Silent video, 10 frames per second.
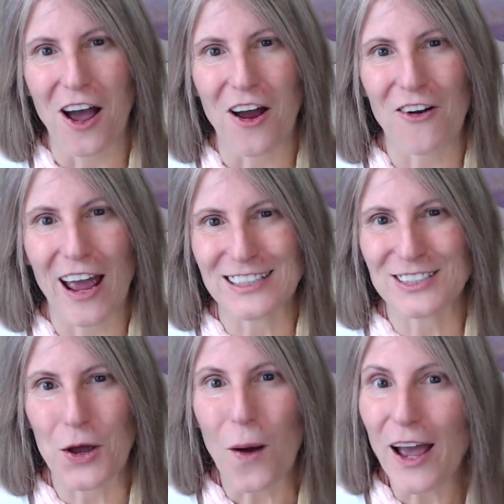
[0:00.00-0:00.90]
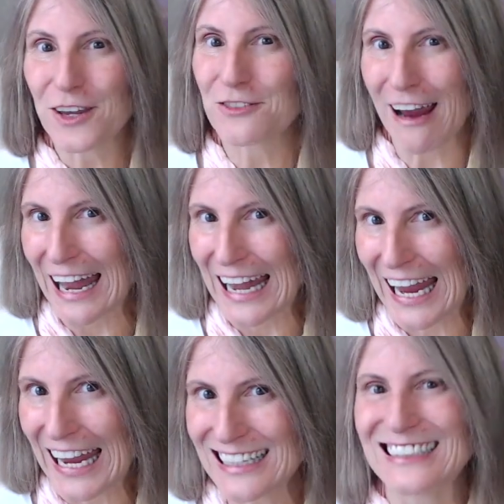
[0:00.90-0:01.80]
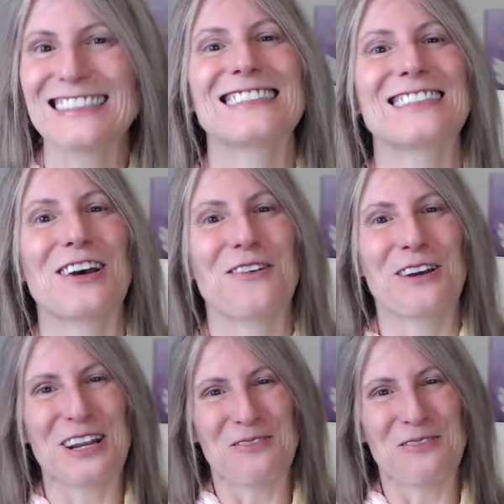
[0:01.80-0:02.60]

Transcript: All right, so are you ready? So I'm going to